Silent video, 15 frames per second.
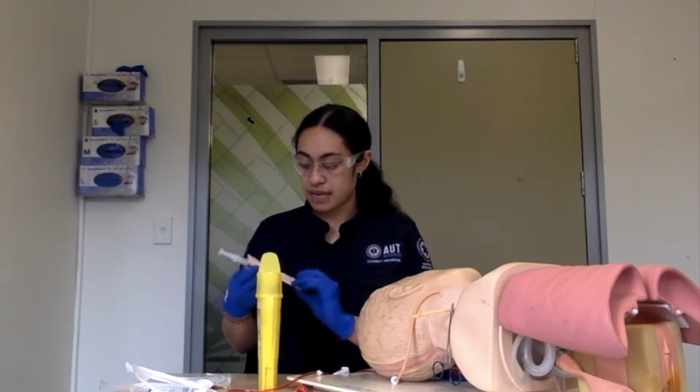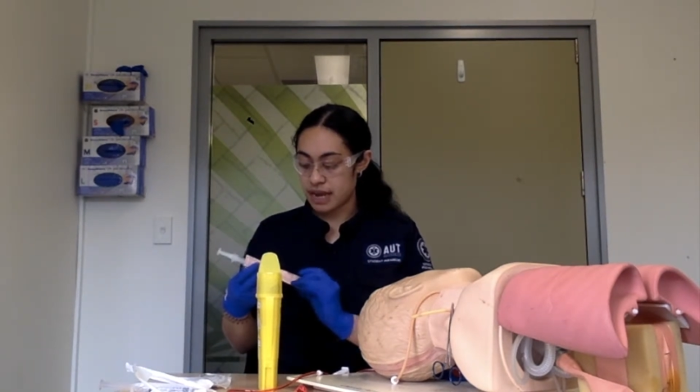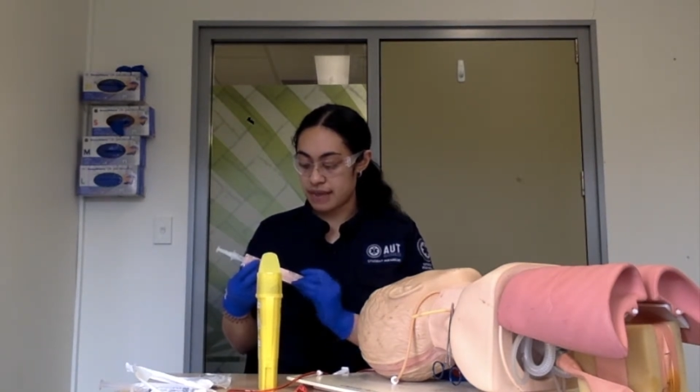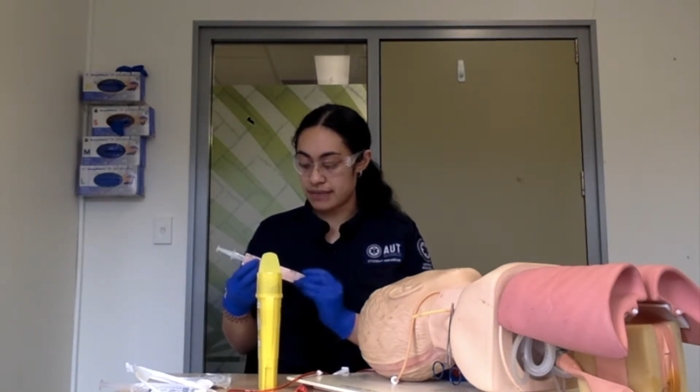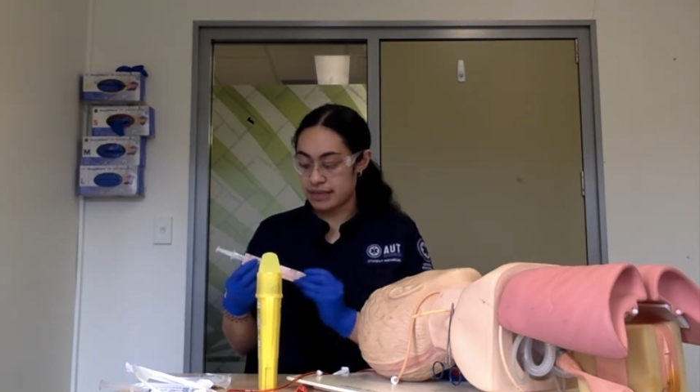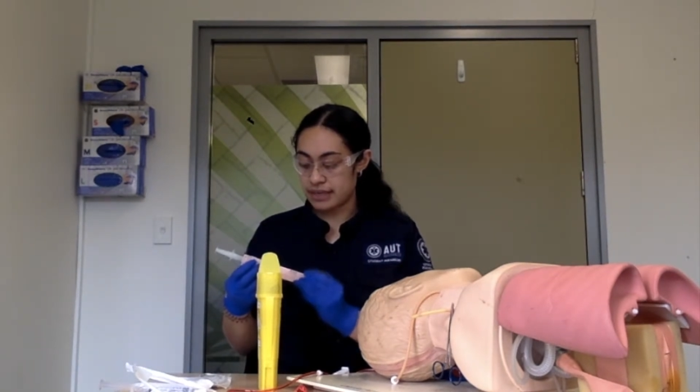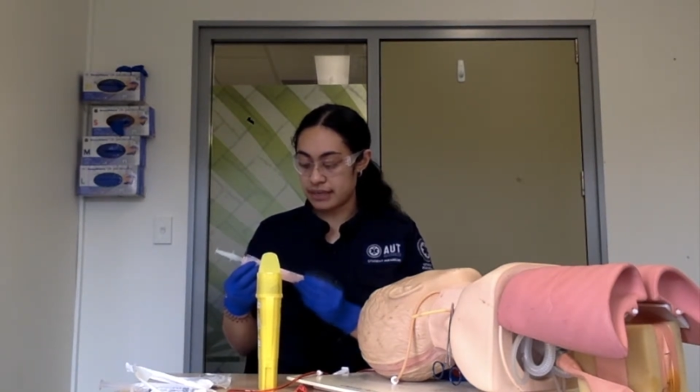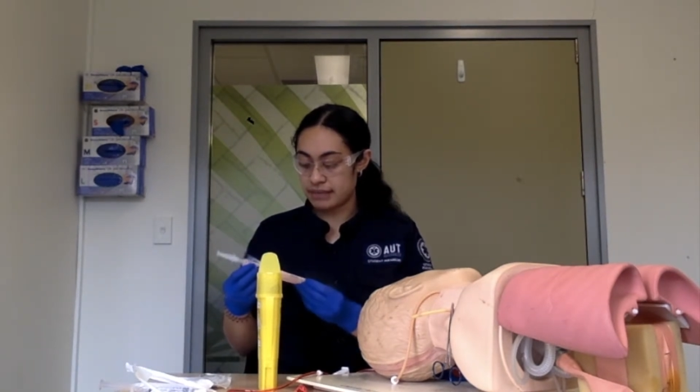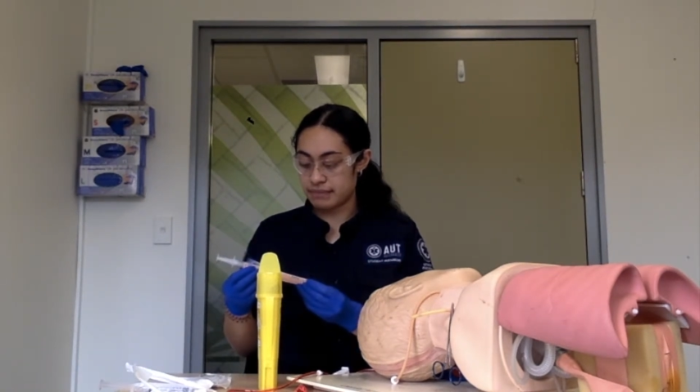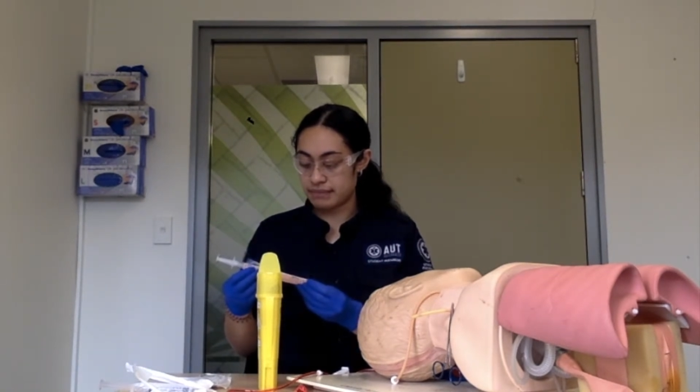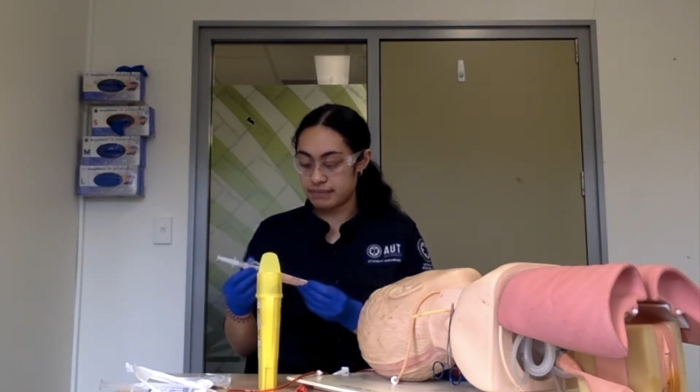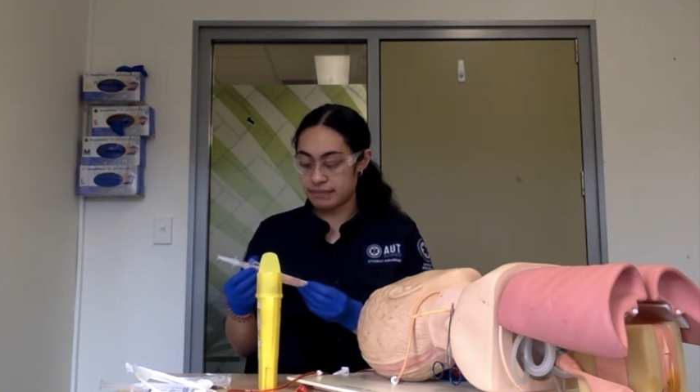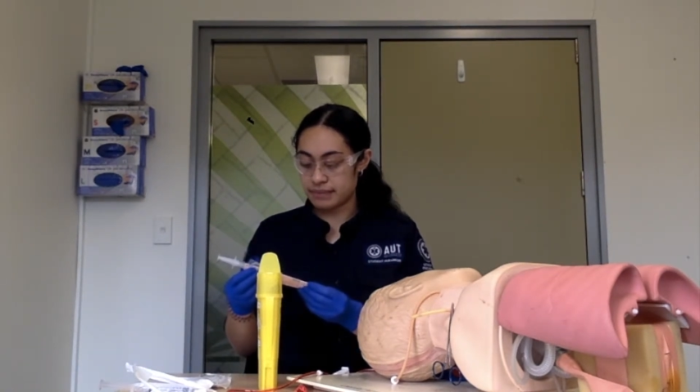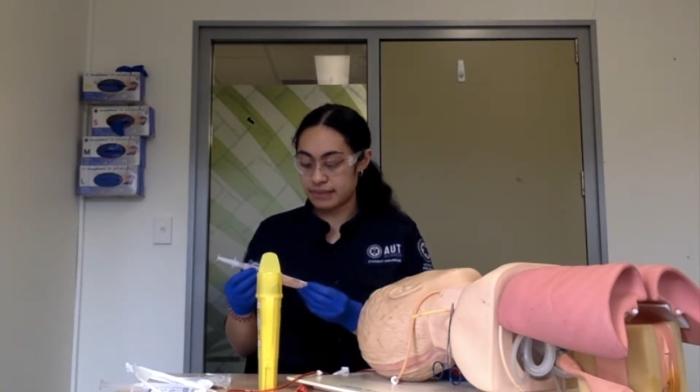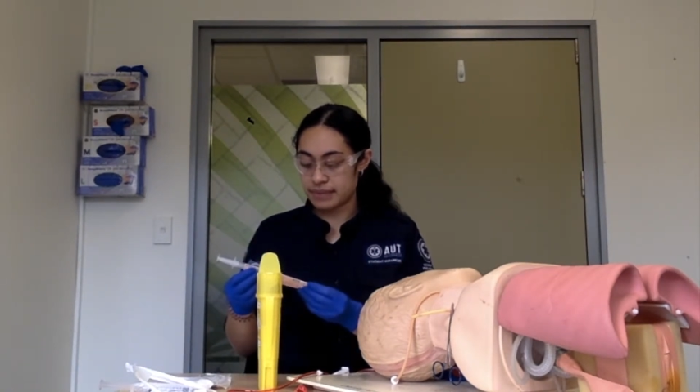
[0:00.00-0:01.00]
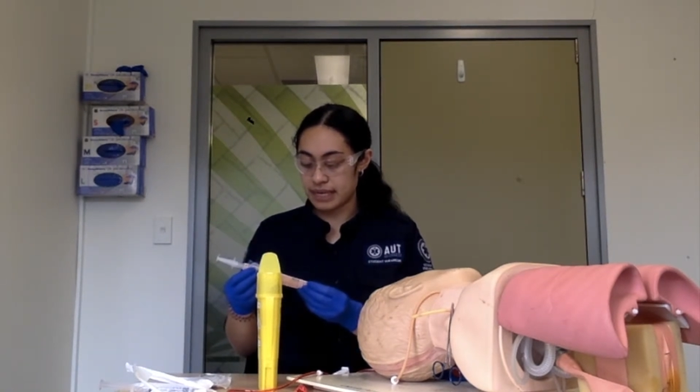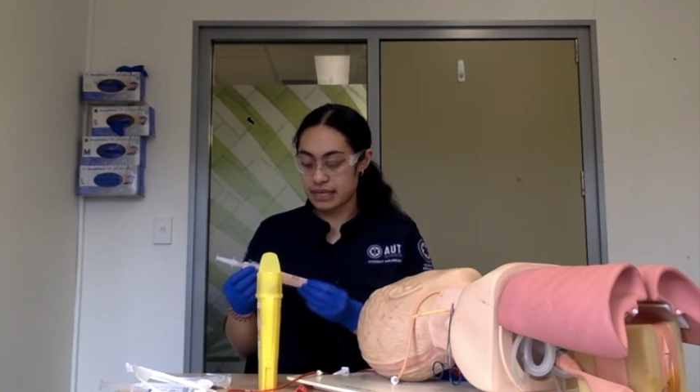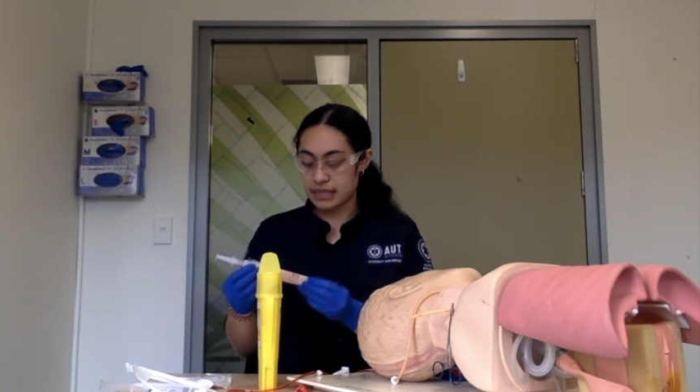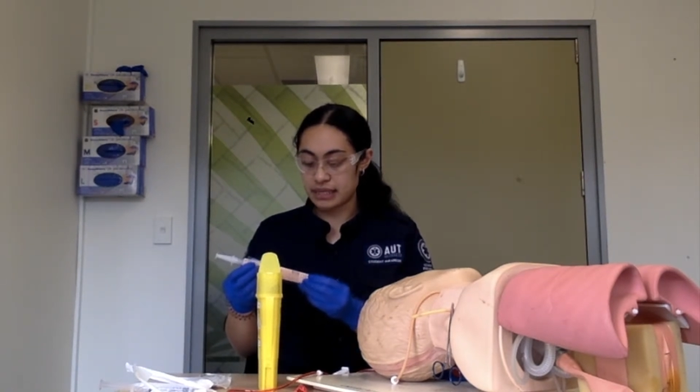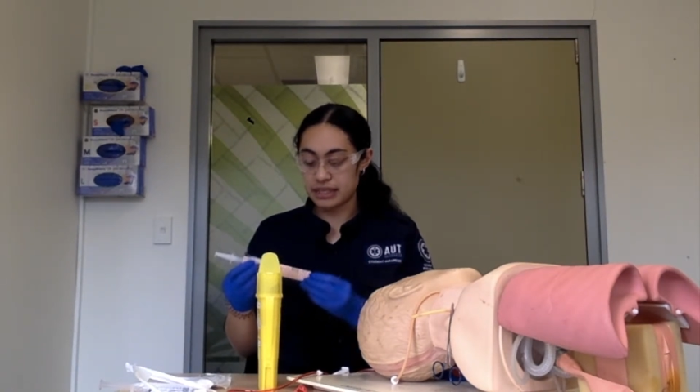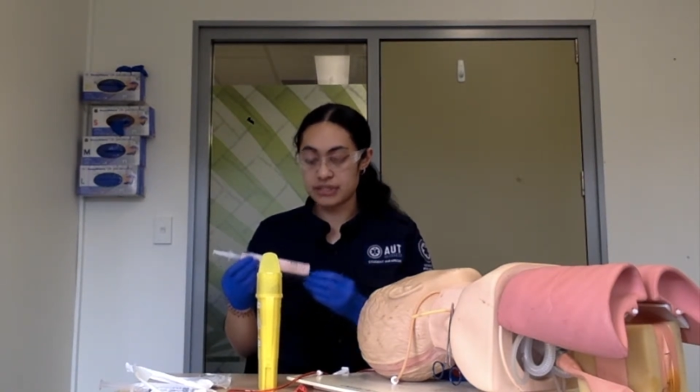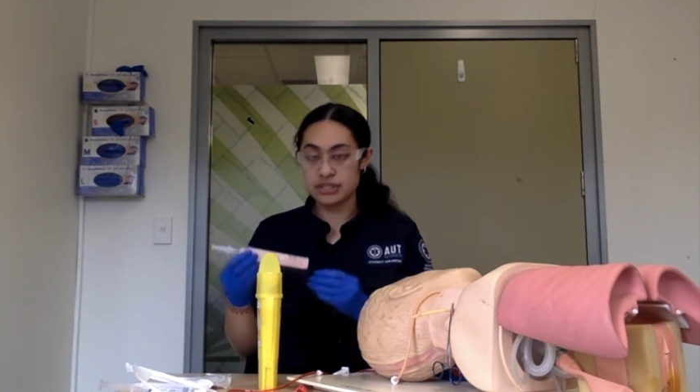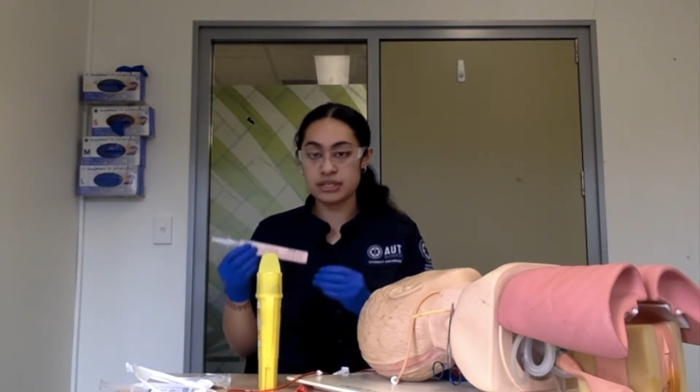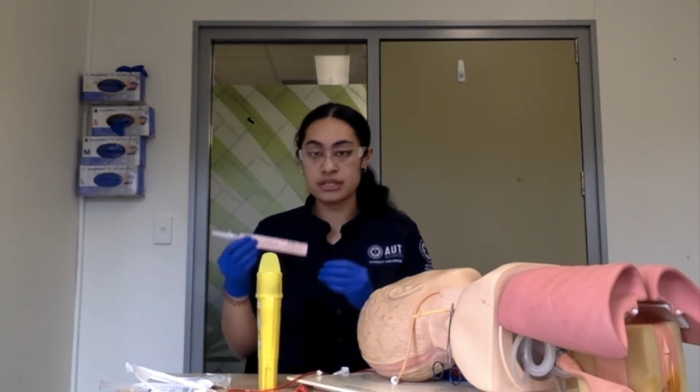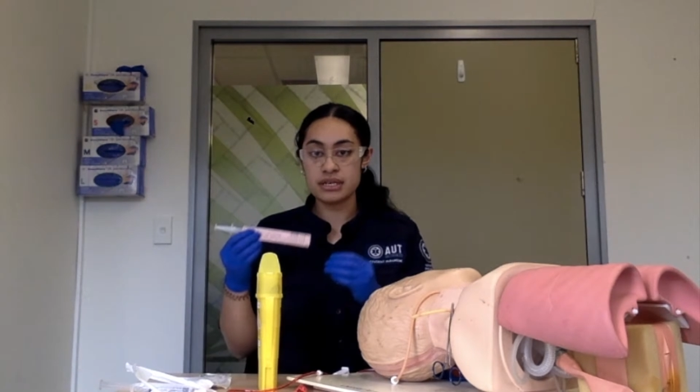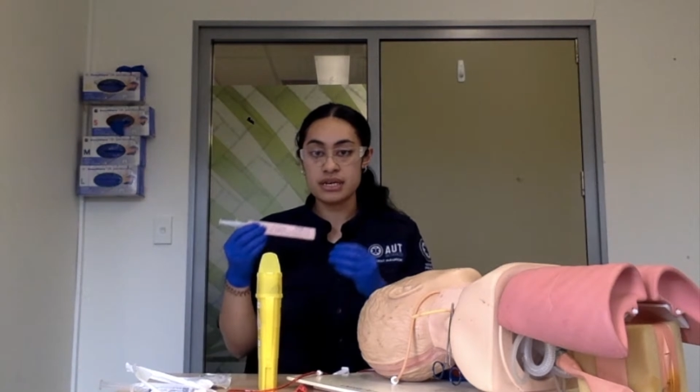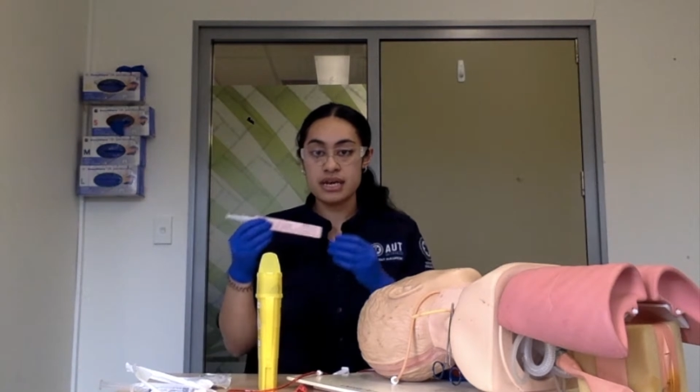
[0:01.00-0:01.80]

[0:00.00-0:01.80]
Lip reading: IV cannulation,